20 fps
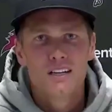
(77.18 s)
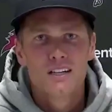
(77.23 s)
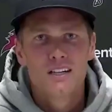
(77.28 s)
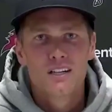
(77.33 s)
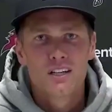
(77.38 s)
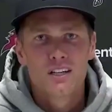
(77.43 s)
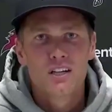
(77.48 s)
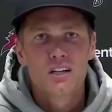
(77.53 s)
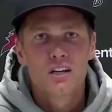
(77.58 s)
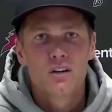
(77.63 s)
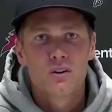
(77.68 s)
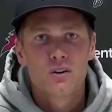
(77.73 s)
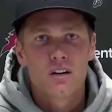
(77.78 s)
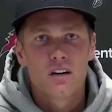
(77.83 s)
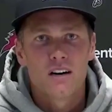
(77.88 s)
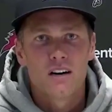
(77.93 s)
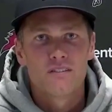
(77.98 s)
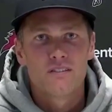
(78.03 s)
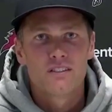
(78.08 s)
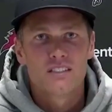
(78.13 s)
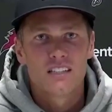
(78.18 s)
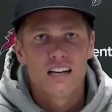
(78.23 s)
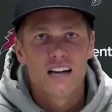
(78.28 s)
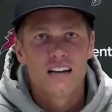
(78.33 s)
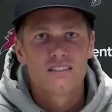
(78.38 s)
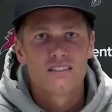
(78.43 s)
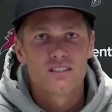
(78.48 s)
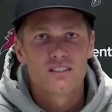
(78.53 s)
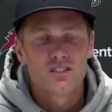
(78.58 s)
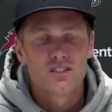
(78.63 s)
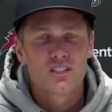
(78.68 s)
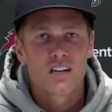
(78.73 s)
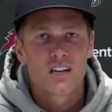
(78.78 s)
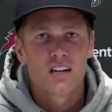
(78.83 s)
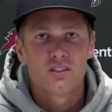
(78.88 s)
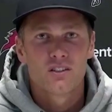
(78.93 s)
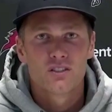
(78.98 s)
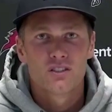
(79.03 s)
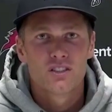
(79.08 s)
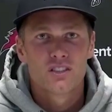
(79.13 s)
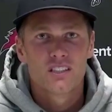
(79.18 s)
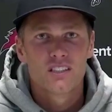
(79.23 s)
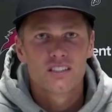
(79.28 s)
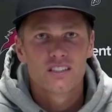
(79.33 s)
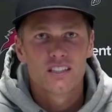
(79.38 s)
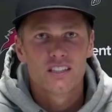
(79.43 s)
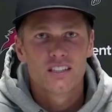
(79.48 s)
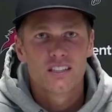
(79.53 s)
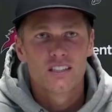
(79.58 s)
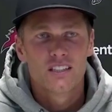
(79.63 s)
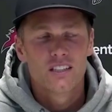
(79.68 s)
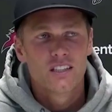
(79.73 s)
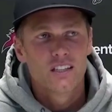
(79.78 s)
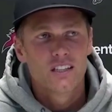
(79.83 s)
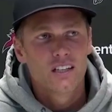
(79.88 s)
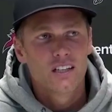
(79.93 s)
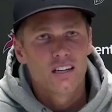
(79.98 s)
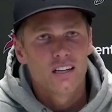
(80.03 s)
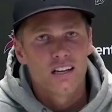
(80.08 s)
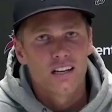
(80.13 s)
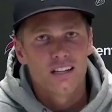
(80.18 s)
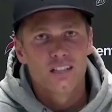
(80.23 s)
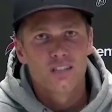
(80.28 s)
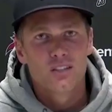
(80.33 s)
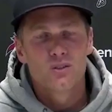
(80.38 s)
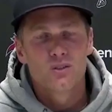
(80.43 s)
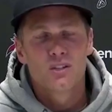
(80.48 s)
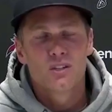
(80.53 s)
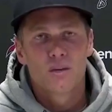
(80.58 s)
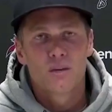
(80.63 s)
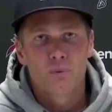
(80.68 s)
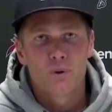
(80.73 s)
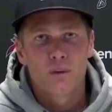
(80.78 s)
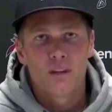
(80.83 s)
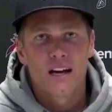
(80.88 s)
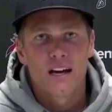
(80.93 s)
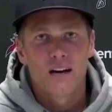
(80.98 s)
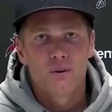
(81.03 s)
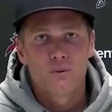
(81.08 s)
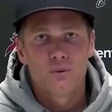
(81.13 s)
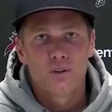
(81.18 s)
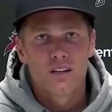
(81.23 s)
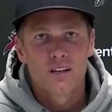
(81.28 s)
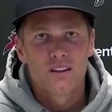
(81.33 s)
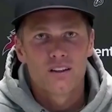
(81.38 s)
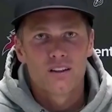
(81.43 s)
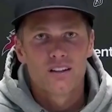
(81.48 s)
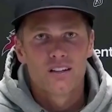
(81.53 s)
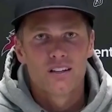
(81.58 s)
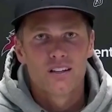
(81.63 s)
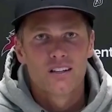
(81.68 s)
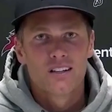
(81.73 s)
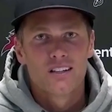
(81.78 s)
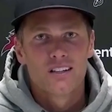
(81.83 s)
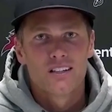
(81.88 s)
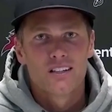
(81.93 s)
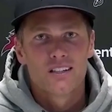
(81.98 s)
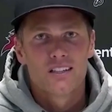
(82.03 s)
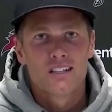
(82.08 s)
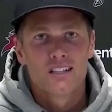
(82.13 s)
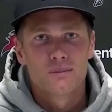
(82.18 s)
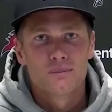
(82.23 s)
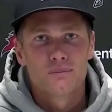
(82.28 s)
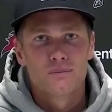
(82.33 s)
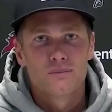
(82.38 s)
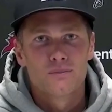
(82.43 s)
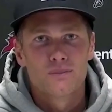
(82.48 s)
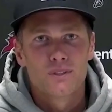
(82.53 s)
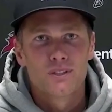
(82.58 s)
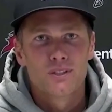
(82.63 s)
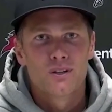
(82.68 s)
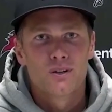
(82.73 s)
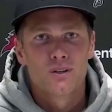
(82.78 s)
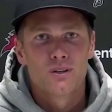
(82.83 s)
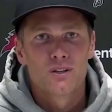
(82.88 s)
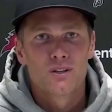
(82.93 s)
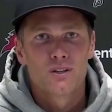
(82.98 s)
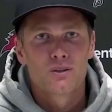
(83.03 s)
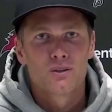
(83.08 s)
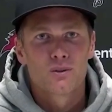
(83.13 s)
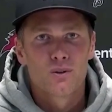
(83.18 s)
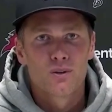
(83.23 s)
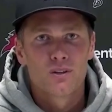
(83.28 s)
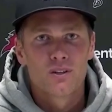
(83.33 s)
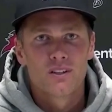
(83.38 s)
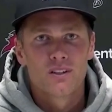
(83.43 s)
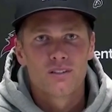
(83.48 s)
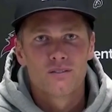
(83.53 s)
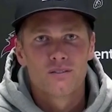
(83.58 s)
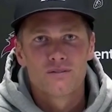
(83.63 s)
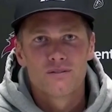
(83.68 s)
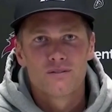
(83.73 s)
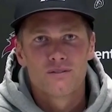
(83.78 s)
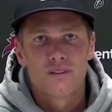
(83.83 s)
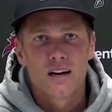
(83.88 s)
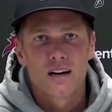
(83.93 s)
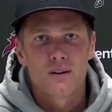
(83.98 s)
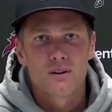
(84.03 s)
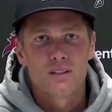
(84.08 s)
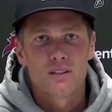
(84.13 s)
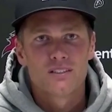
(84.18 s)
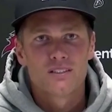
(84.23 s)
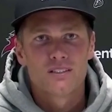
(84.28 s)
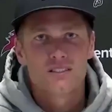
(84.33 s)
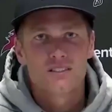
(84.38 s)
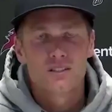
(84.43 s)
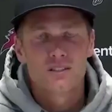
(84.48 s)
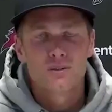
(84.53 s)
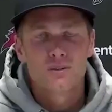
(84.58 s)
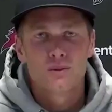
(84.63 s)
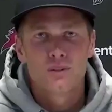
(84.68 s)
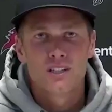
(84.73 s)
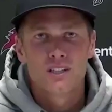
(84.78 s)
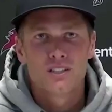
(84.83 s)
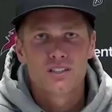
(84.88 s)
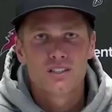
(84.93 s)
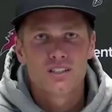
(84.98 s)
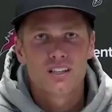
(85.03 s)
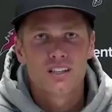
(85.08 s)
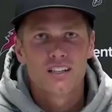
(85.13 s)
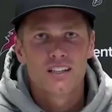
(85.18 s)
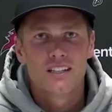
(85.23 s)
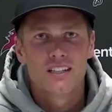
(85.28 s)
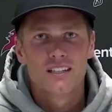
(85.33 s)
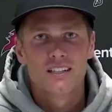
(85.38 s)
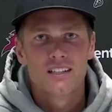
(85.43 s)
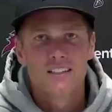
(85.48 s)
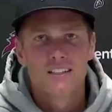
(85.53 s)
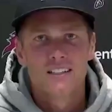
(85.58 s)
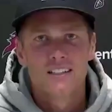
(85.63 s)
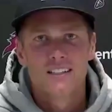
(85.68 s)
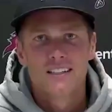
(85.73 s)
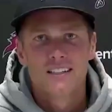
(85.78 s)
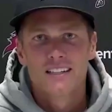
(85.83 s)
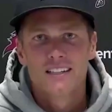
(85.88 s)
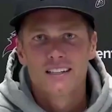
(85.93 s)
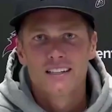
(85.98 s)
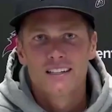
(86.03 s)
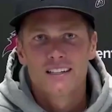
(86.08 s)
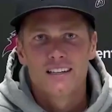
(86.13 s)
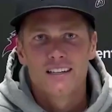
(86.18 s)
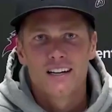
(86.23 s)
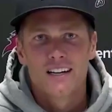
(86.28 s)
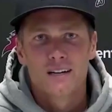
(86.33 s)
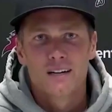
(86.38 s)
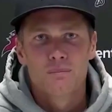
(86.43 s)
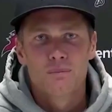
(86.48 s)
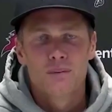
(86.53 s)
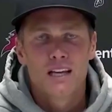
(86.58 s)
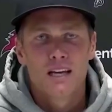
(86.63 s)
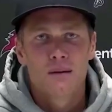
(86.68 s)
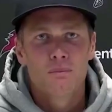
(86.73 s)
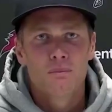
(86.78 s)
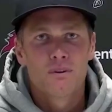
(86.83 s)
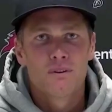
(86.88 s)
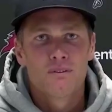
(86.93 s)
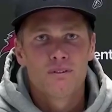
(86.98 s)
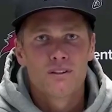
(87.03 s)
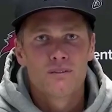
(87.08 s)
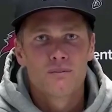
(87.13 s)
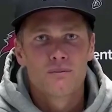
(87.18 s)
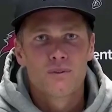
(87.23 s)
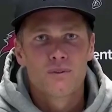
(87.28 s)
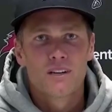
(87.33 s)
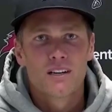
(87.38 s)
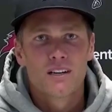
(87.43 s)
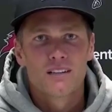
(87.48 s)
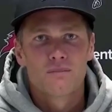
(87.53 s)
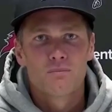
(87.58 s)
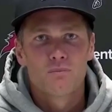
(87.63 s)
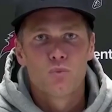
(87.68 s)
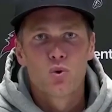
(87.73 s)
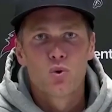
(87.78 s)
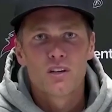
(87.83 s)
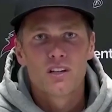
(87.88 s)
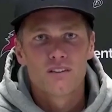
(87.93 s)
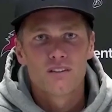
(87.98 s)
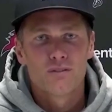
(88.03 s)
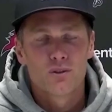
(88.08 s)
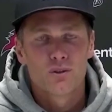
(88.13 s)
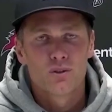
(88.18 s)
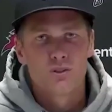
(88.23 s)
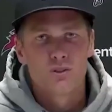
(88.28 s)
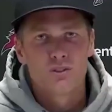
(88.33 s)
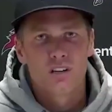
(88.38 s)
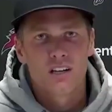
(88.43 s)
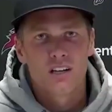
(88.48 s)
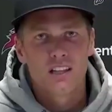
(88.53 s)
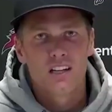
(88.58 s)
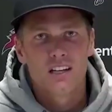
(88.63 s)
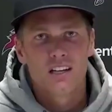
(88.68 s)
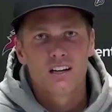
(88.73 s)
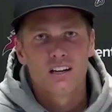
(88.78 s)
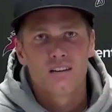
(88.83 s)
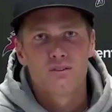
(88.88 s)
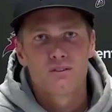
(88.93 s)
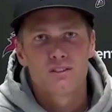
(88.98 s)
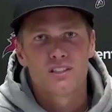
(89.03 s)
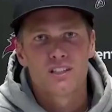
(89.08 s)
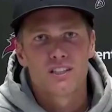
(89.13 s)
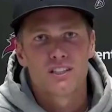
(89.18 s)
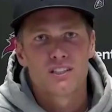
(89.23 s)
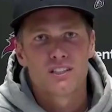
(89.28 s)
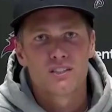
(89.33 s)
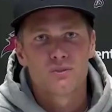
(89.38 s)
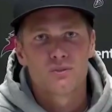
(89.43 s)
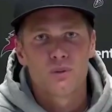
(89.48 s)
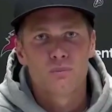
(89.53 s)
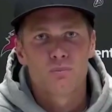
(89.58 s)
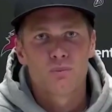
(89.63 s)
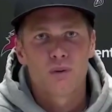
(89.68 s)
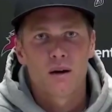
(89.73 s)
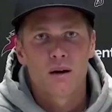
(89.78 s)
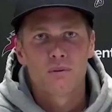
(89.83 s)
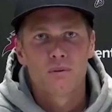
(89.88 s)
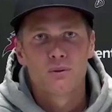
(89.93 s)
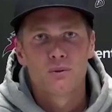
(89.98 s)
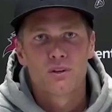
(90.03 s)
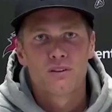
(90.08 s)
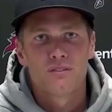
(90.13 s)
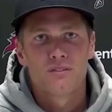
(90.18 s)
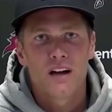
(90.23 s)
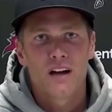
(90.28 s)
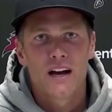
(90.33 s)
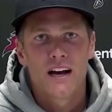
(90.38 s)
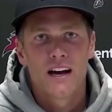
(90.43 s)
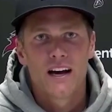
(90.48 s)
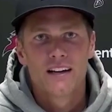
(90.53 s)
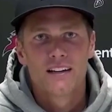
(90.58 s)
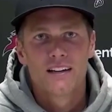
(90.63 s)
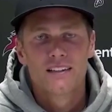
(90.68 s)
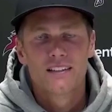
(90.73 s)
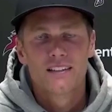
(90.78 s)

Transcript: you know, obviously has its challenges. And I think you couple that with, um, you know, the coronavirus situation and uh, it became even uh, more difficult. So I think conversations we probably would have had,